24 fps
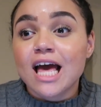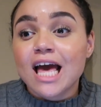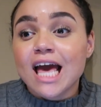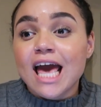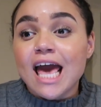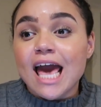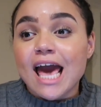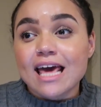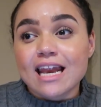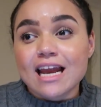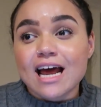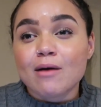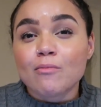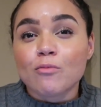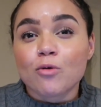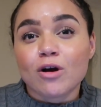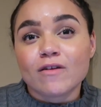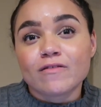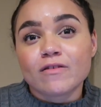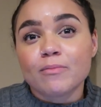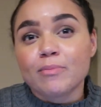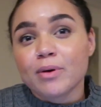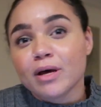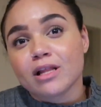And I'm more
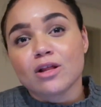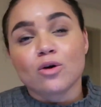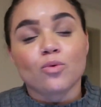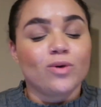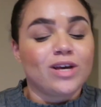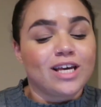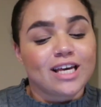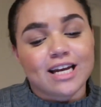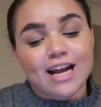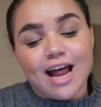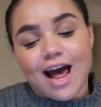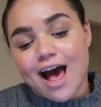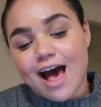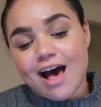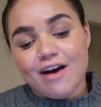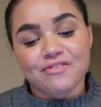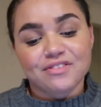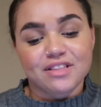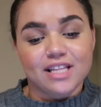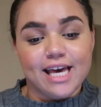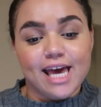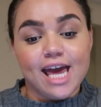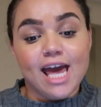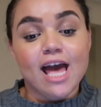of a bill a week and a
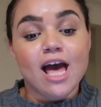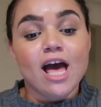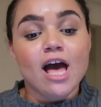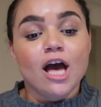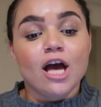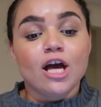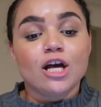half late.